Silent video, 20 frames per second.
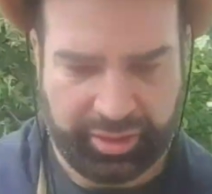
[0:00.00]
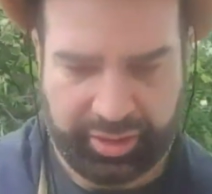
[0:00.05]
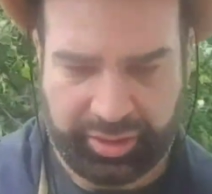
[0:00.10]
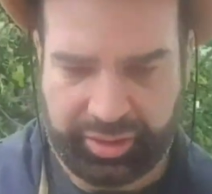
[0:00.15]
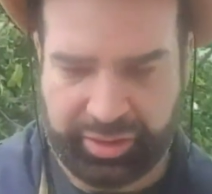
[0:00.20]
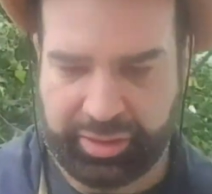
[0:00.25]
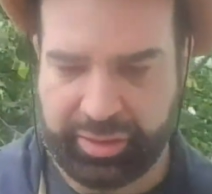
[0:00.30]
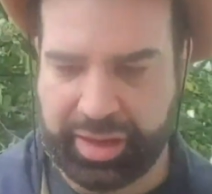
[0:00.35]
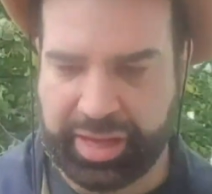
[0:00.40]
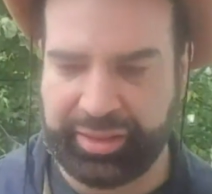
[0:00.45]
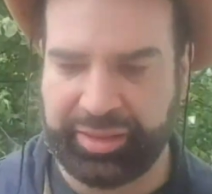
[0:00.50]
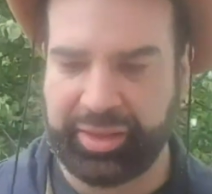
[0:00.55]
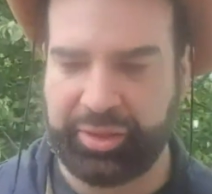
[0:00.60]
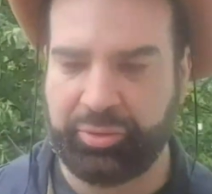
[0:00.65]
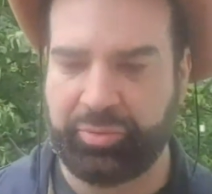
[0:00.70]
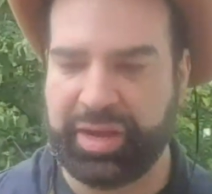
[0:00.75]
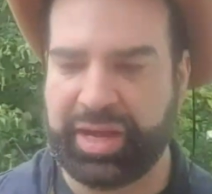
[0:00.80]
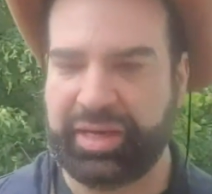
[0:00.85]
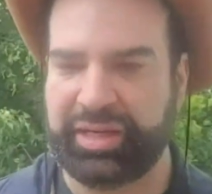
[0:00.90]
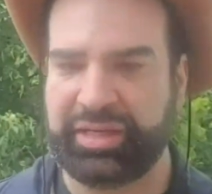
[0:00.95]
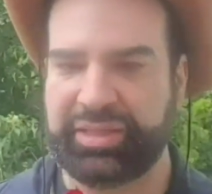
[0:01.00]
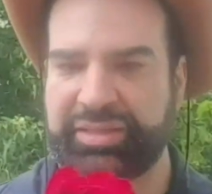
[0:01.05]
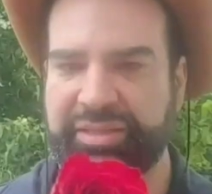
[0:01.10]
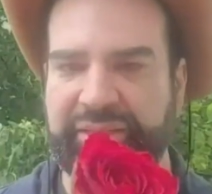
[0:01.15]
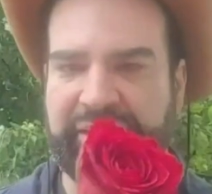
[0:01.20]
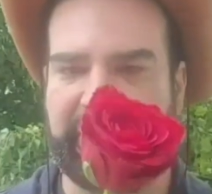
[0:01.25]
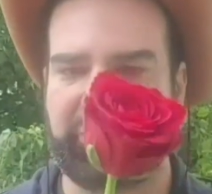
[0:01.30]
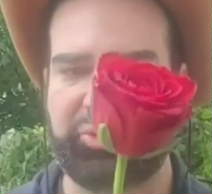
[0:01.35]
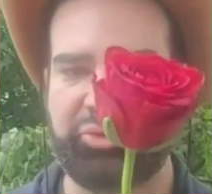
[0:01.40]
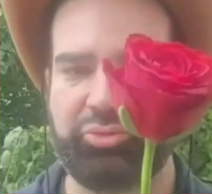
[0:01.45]
The other one is
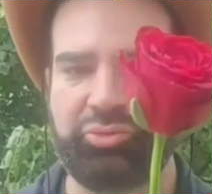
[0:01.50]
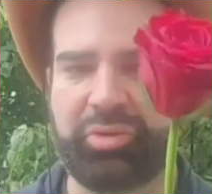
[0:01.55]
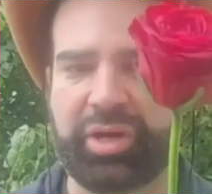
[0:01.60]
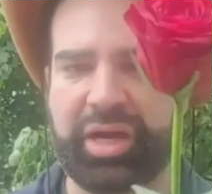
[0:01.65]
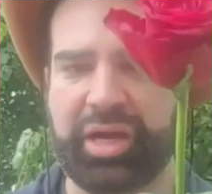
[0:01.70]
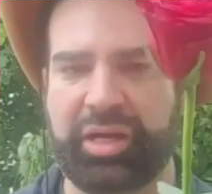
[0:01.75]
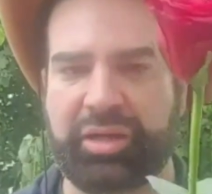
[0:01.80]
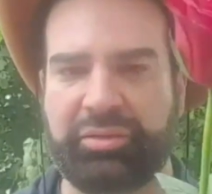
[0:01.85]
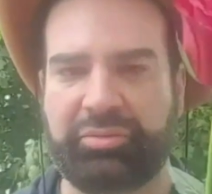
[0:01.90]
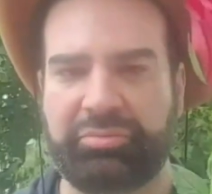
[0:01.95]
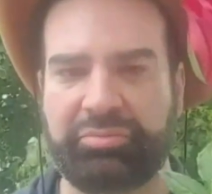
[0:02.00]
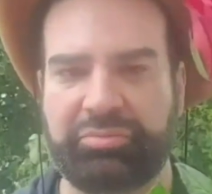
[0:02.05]
this one.